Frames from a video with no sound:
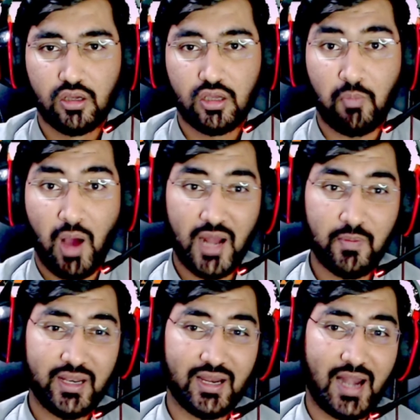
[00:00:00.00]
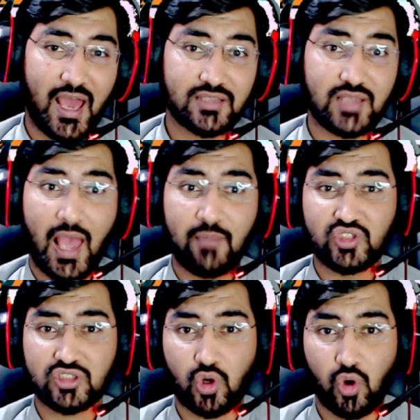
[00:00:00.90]
Barbarian. Nice, I'm
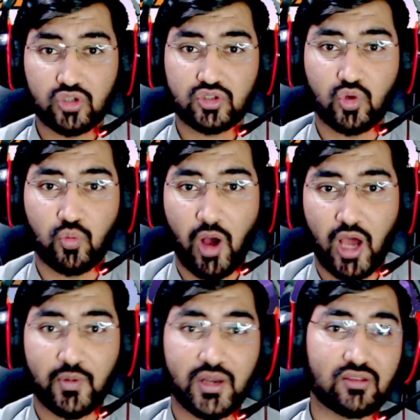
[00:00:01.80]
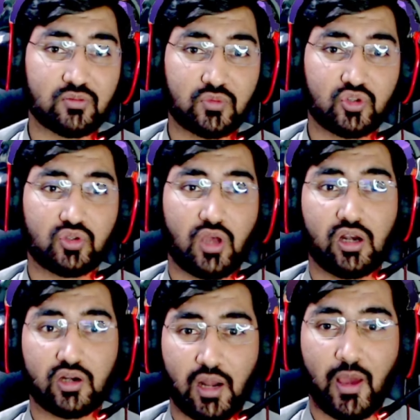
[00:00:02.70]
just close to Barbarian
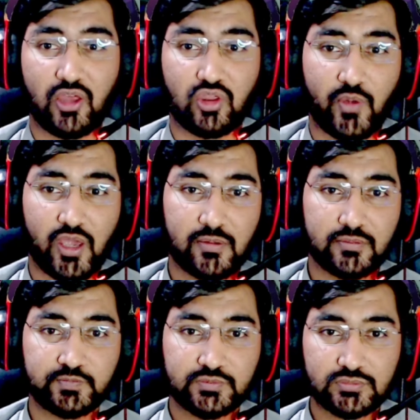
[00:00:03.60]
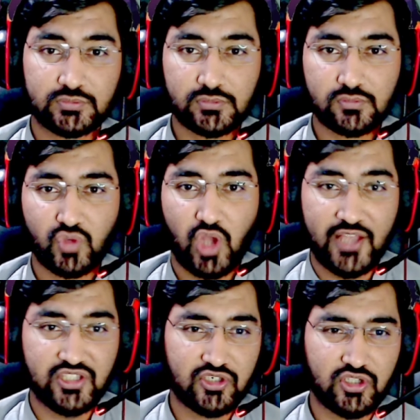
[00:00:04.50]
ultra the way. I
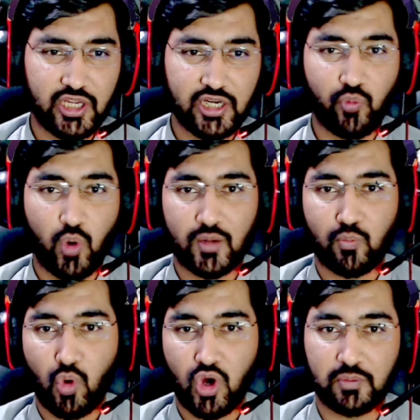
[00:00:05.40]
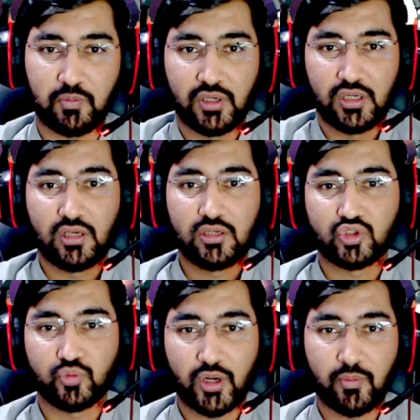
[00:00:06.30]
just need one more
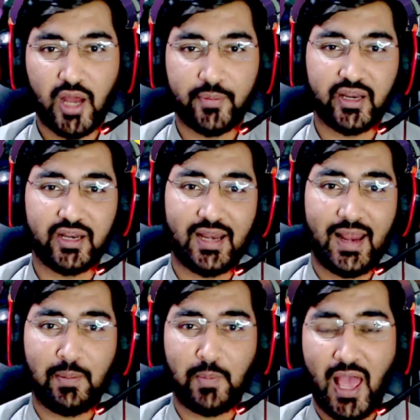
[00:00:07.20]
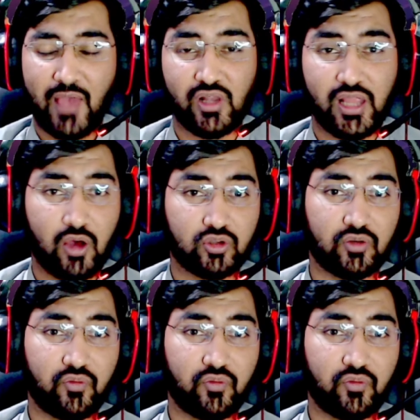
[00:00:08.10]
super Barbarian, and I will have the